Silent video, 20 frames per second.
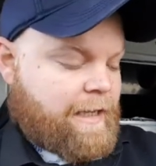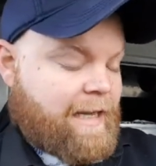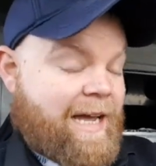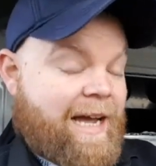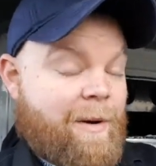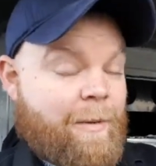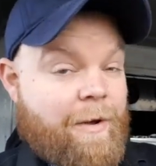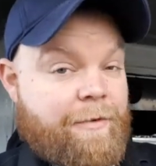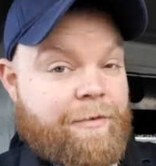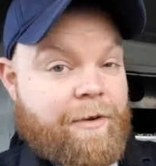
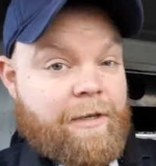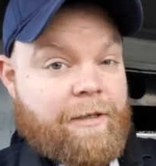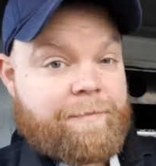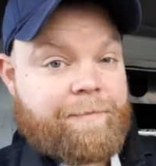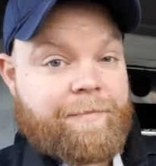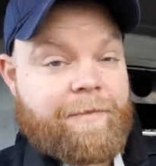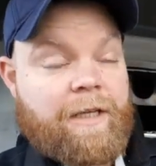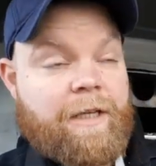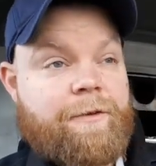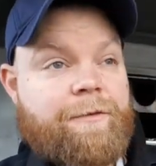However,
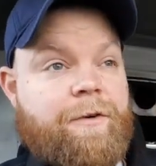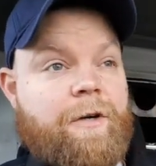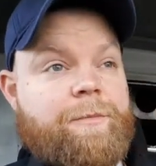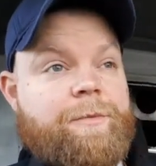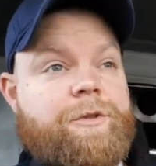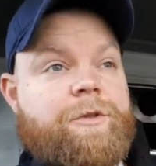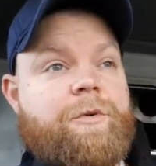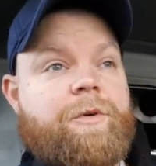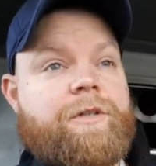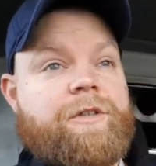if
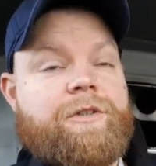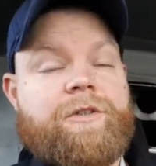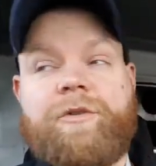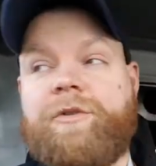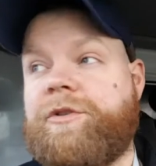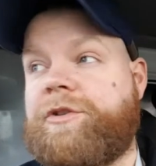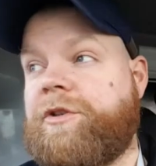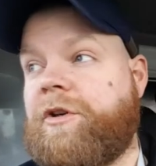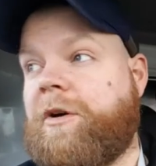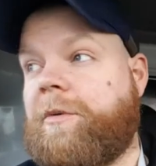I'm doing a
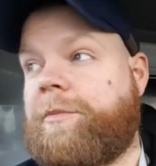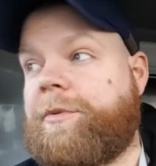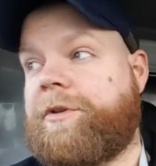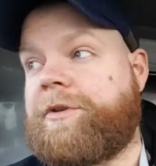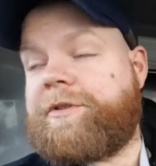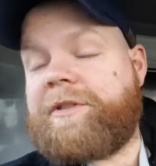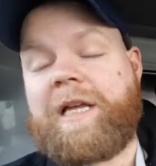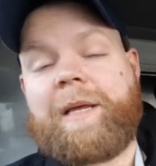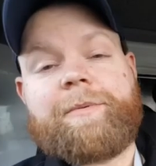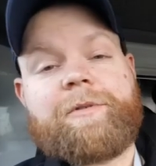new job
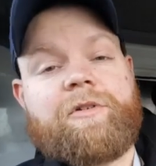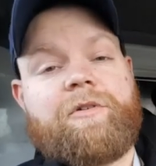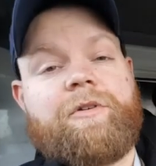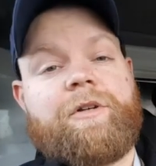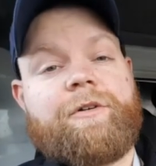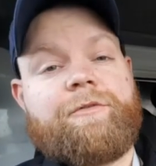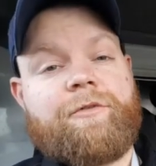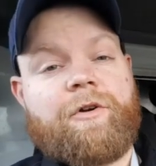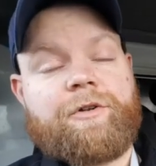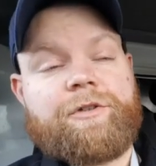that's
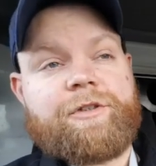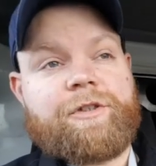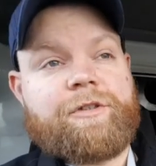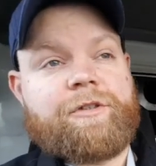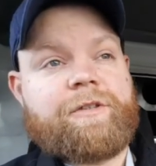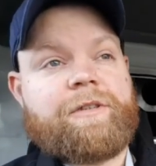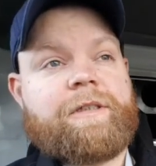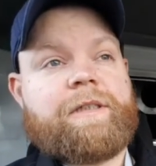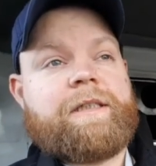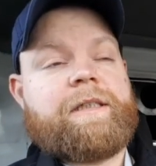absolutely
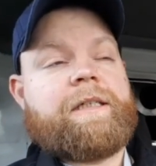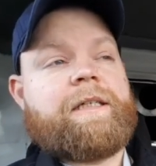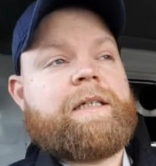rotten,